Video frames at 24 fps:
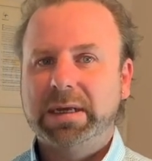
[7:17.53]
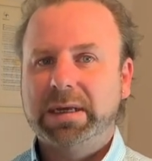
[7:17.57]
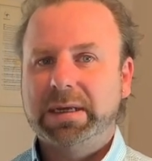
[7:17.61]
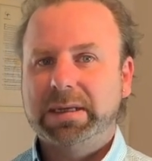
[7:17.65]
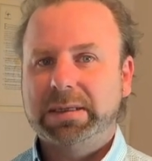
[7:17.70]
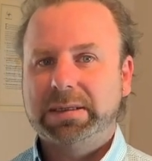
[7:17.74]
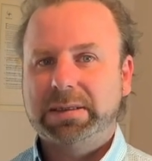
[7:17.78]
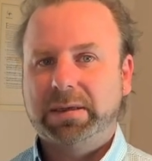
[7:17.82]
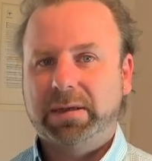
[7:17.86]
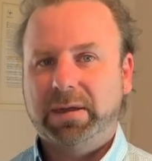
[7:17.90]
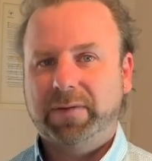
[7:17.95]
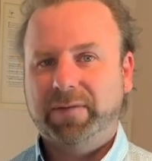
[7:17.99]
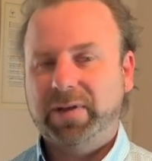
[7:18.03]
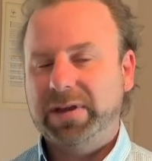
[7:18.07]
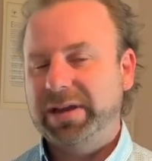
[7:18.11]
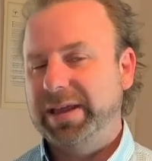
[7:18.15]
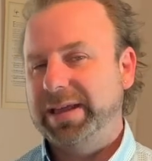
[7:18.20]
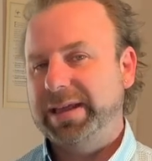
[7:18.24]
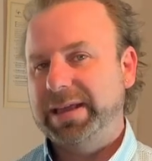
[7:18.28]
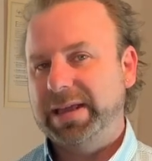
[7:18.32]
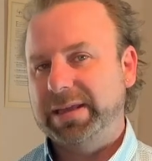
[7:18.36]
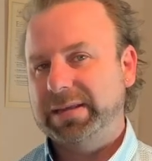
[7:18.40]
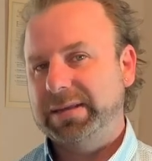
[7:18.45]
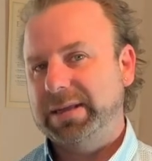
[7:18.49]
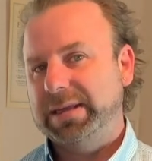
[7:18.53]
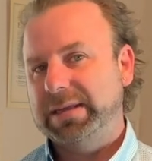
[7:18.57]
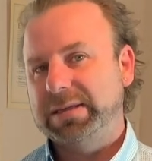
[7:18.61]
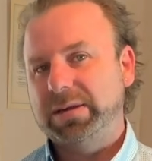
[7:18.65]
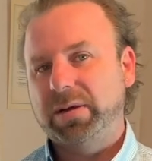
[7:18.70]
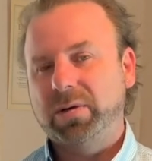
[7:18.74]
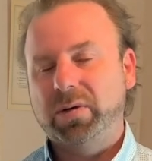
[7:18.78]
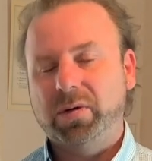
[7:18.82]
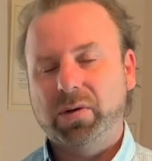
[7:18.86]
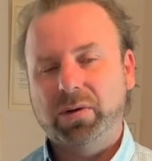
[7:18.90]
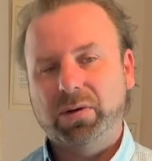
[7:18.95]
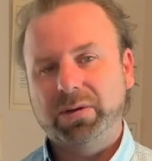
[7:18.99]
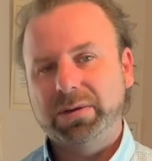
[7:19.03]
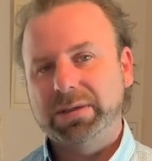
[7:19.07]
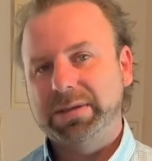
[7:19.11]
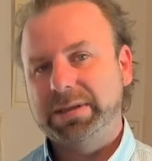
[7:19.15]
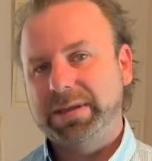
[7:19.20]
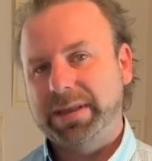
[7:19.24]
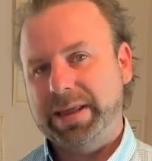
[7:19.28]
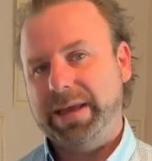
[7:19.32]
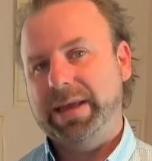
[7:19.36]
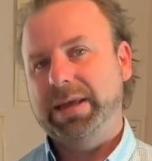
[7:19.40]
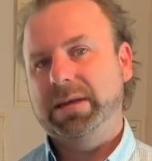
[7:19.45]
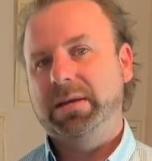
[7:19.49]
So if you don't cut these cords,
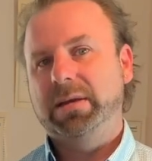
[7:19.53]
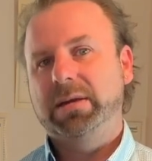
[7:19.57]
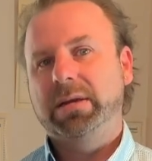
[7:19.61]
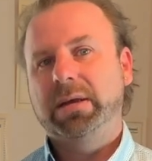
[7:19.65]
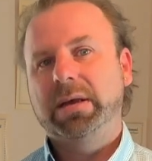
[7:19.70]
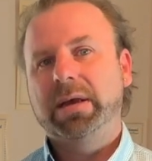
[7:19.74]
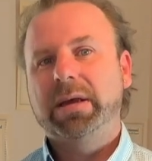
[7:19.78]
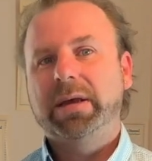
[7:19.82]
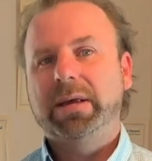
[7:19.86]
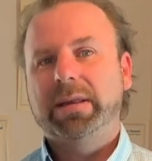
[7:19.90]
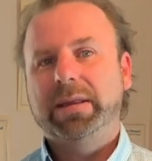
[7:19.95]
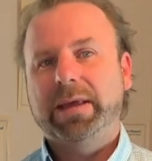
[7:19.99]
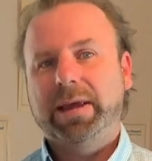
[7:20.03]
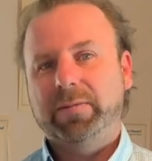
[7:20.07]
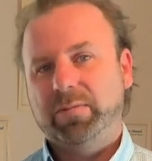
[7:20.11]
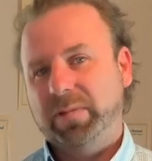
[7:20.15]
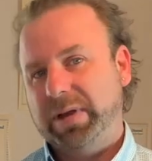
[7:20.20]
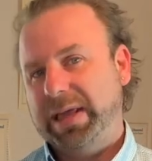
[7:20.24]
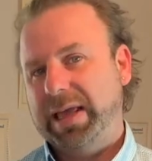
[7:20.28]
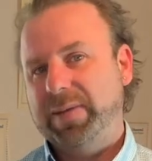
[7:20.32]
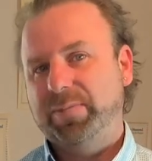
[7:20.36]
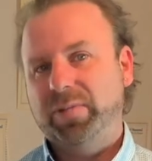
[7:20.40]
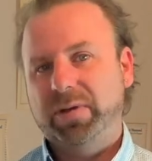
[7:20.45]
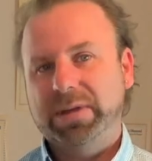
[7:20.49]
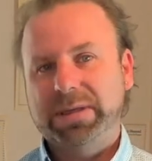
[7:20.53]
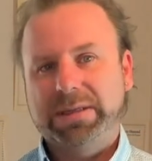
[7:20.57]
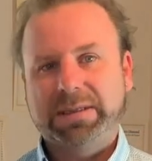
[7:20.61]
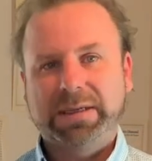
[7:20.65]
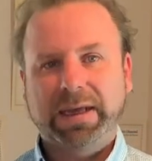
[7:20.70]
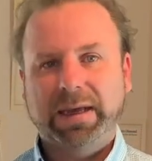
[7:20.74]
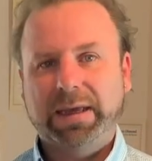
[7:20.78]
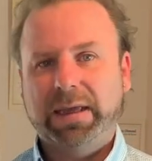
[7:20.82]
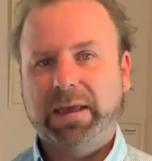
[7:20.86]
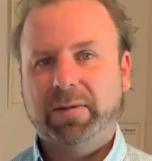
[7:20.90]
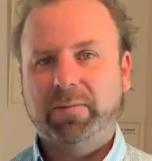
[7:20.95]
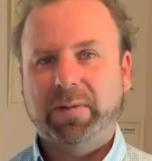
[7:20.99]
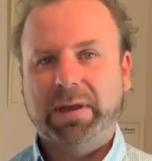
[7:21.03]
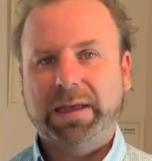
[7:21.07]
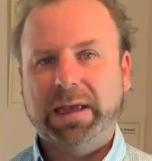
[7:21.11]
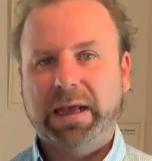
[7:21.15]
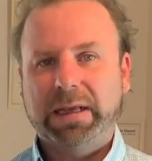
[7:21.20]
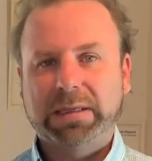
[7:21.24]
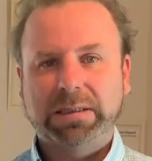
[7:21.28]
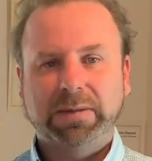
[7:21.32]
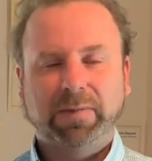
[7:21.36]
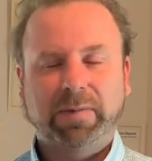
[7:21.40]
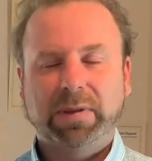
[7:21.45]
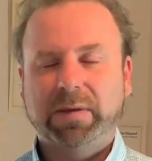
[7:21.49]
then they will keep on sucking
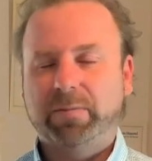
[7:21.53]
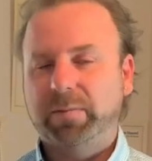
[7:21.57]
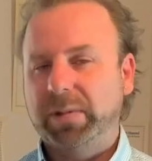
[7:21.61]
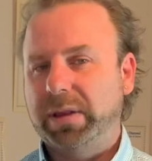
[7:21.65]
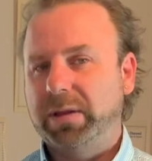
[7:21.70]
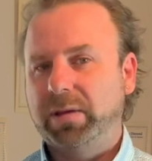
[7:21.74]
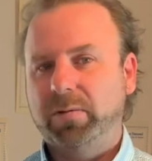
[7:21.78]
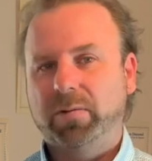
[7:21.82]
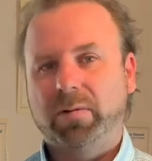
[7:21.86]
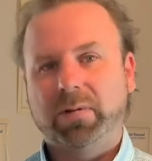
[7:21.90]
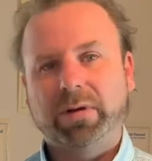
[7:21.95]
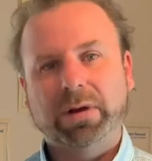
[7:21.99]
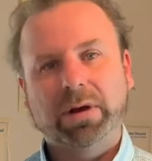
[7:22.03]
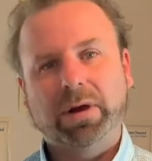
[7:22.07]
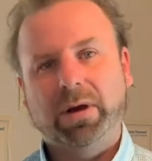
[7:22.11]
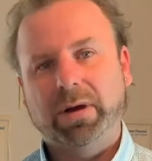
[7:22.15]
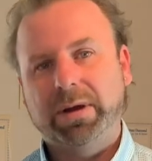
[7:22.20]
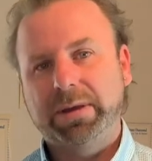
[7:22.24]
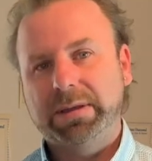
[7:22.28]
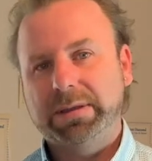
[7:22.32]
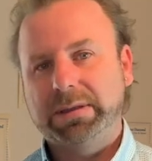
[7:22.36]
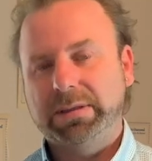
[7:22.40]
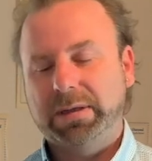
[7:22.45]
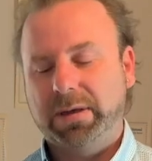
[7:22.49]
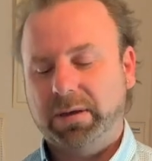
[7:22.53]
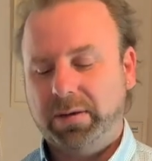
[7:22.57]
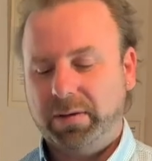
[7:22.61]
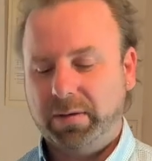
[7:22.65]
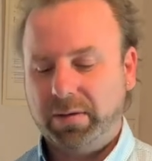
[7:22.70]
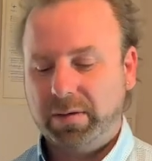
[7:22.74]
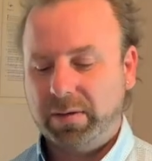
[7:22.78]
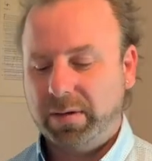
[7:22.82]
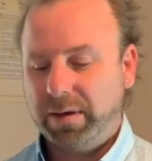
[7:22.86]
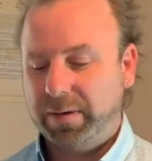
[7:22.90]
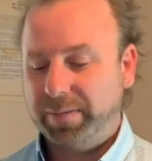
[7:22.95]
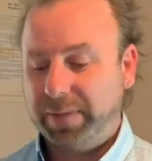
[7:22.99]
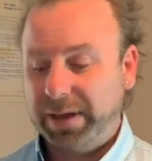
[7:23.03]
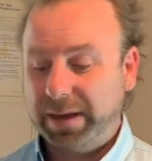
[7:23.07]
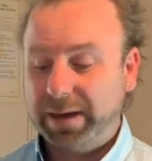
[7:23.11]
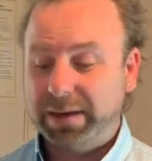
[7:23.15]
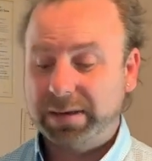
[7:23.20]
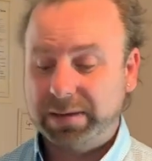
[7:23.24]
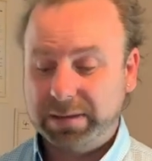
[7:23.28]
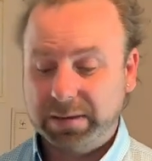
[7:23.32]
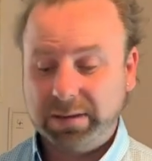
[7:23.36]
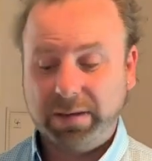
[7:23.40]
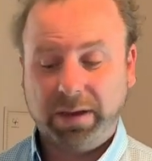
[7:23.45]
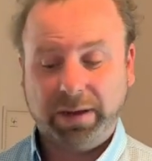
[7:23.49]
regardless of if they're with you or not. So I'm
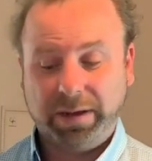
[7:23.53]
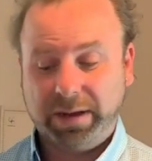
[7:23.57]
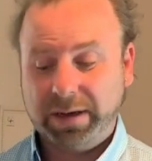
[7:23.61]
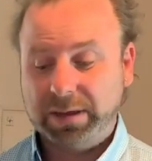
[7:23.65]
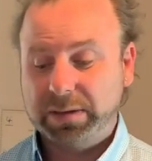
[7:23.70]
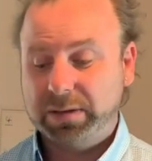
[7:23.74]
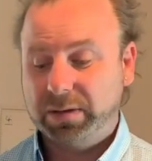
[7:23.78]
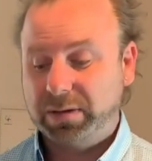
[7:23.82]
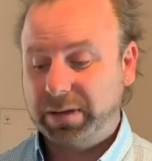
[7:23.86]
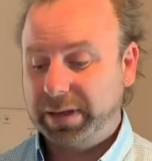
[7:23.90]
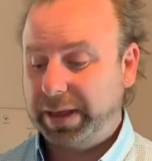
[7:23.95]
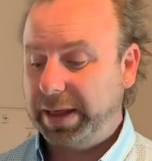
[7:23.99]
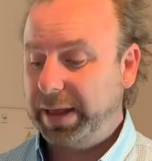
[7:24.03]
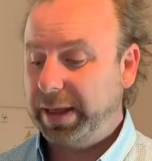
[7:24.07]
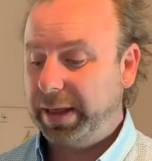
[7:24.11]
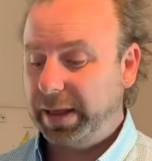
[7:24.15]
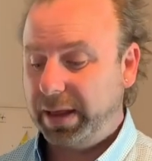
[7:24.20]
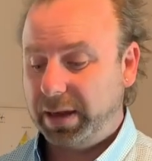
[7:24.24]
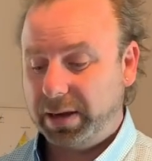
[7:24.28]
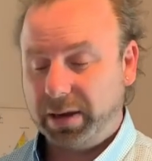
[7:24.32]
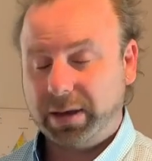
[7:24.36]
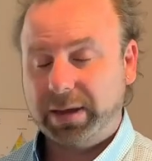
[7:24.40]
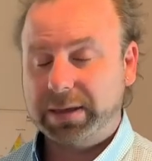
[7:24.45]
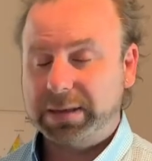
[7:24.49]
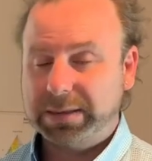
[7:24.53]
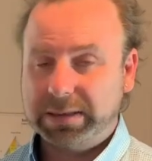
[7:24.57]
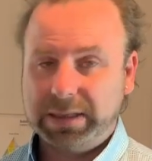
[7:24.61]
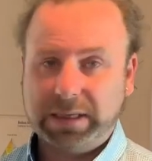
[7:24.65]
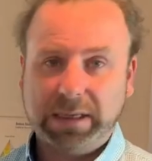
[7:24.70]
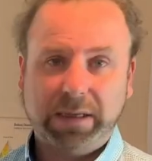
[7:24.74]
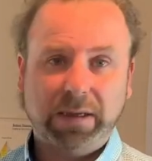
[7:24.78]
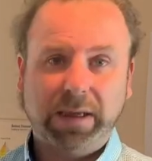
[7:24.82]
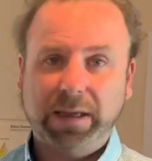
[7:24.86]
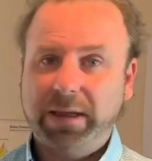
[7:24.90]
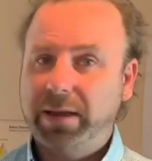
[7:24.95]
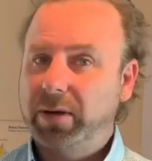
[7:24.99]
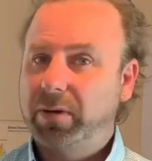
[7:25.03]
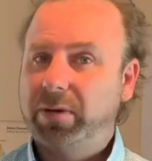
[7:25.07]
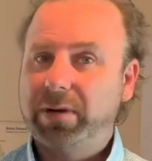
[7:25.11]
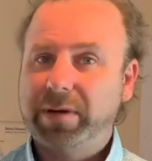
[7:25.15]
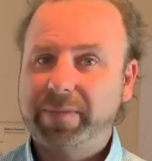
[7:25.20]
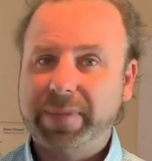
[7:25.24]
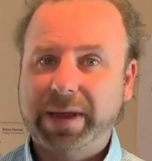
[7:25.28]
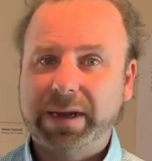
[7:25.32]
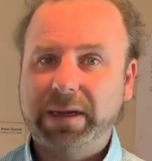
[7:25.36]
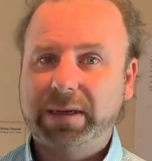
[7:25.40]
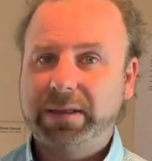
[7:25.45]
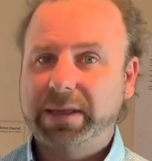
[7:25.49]
gonna do that, and I can see
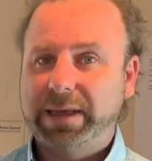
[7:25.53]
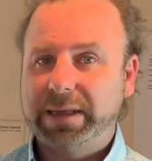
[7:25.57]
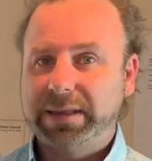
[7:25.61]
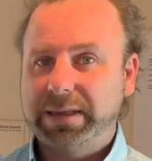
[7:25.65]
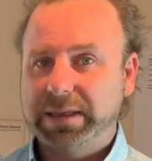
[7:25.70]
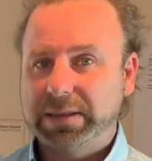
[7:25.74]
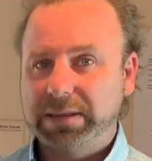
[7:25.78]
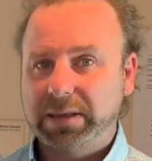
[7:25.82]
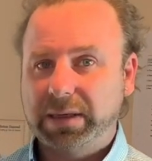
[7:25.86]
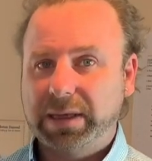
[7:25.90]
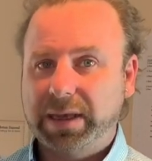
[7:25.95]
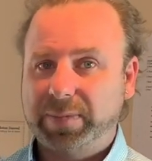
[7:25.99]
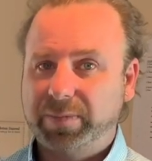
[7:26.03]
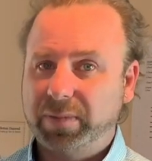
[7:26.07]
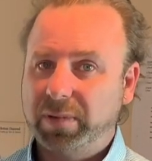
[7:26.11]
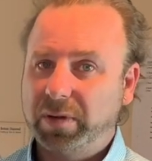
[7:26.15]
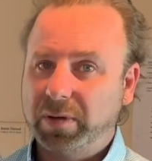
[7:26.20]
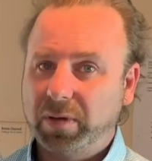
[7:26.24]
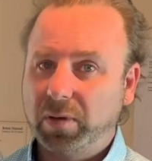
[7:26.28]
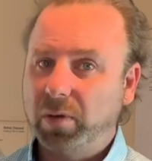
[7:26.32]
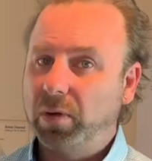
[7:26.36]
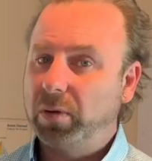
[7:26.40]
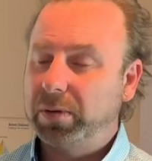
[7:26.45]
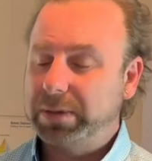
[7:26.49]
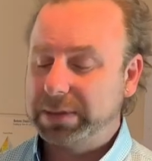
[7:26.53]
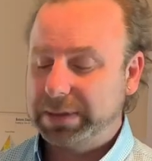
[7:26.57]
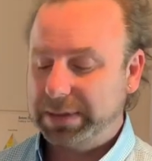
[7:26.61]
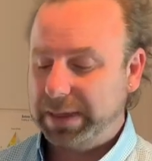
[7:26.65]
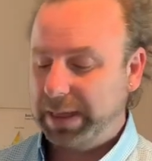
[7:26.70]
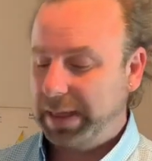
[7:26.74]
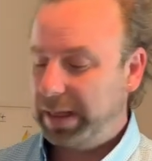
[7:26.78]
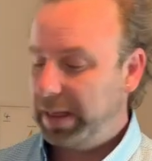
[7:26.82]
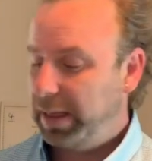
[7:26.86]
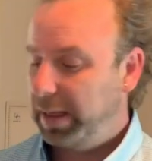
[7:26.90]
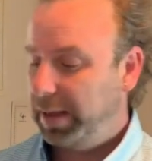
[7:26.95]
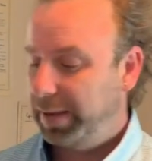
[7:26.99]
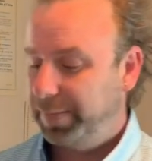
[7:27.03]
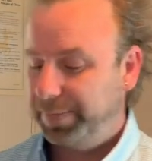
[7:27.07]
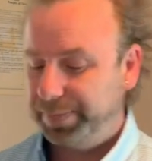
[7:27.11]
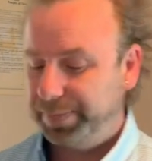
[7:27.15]
automatically there's a couple of cords there.